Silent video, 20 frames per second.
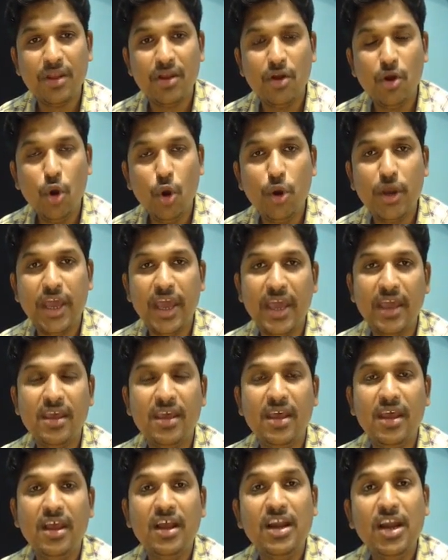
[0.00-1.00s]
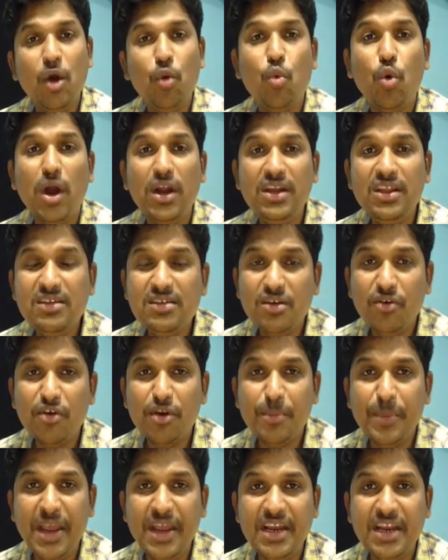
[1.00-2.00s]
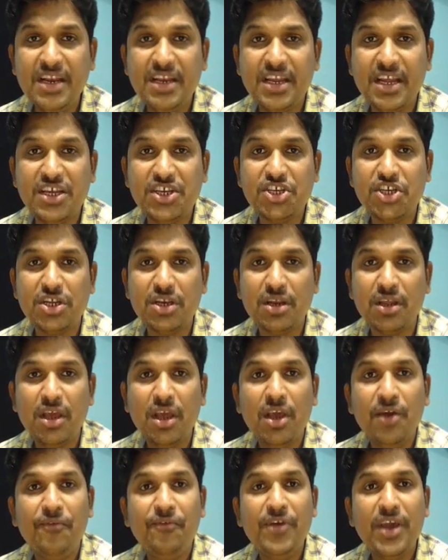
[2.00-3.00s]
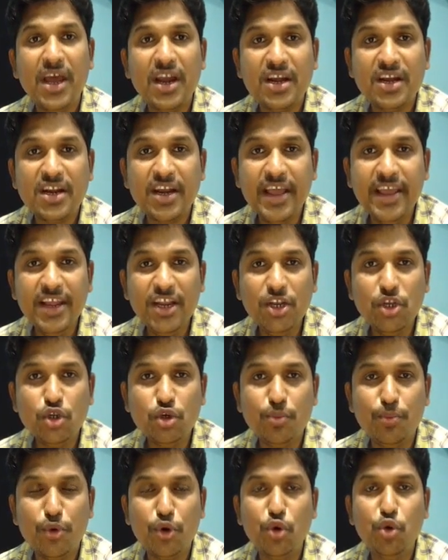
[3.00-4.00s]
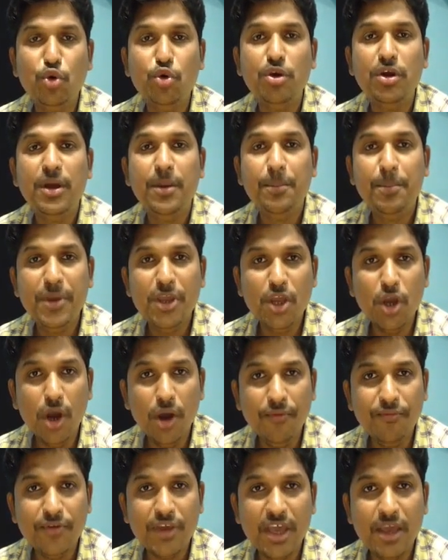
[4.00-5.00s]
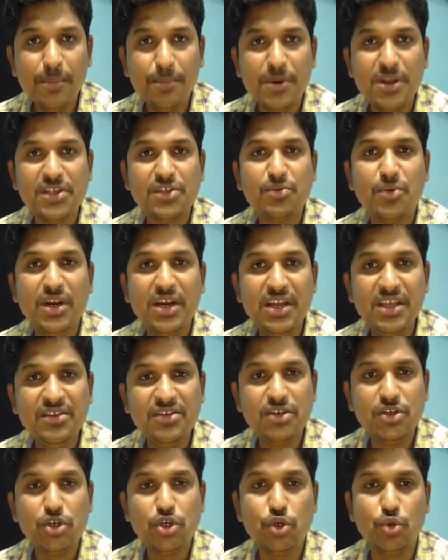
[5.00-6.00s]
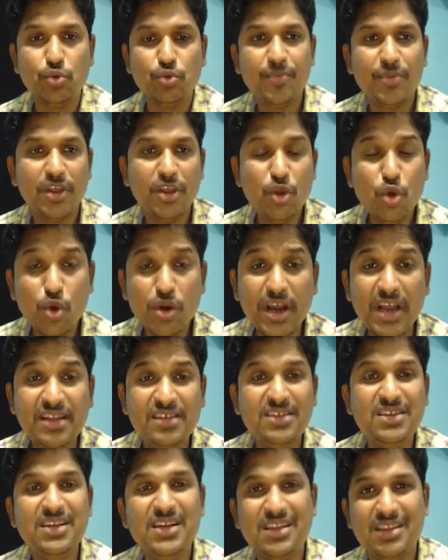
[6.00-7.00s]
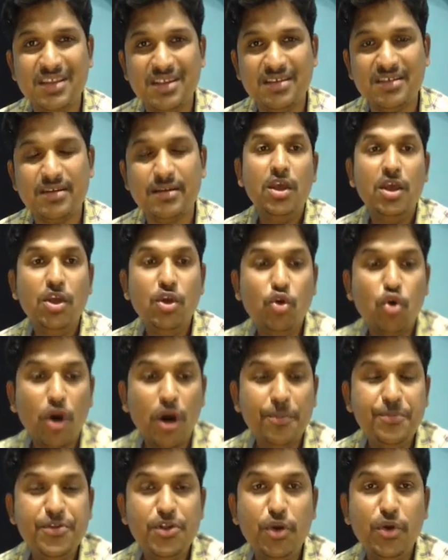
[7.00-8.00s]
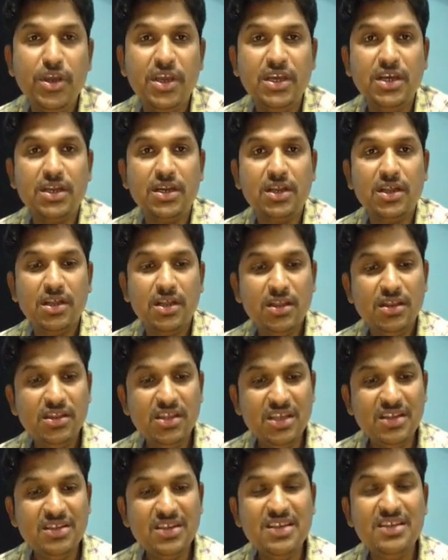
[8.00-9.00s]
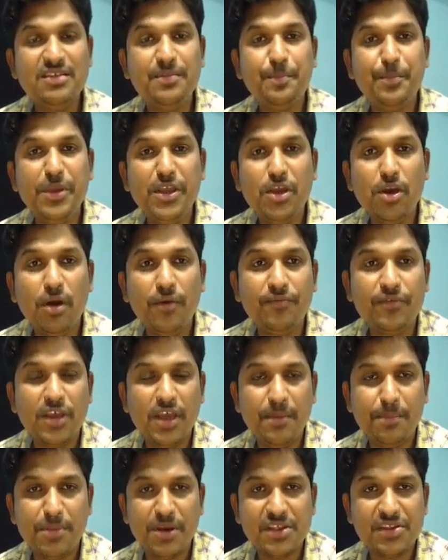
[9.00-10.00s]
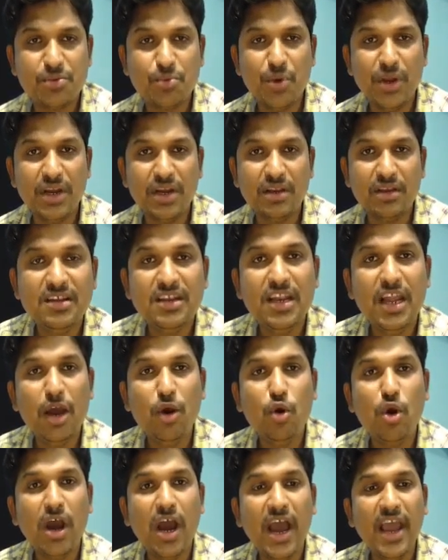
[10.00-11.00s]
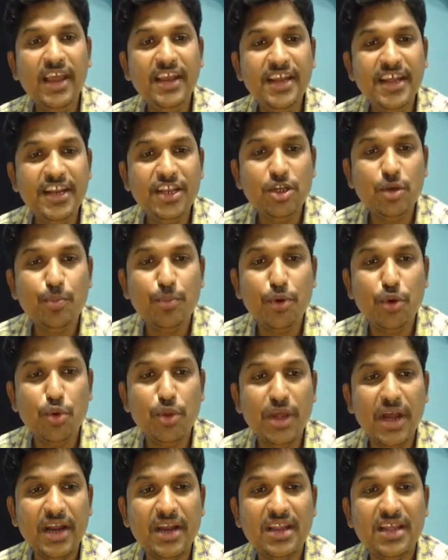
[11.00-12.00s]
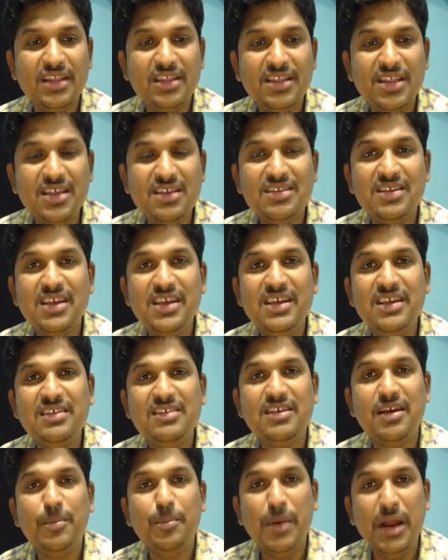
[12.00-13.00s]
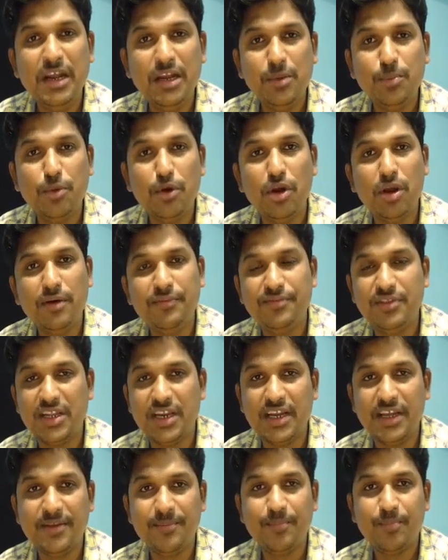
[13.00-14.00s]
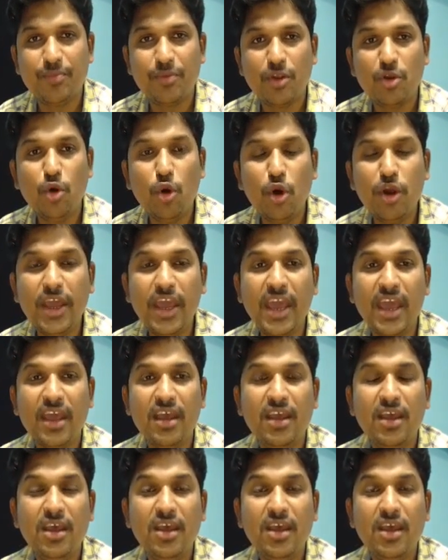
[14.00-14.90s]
Okay. Now what is our main intention? We are trying to prove p of k plus 1 is true. You consider this. You observe here. This is p of k plus 1. Now I need to prove that this is multiple of 3. Okay.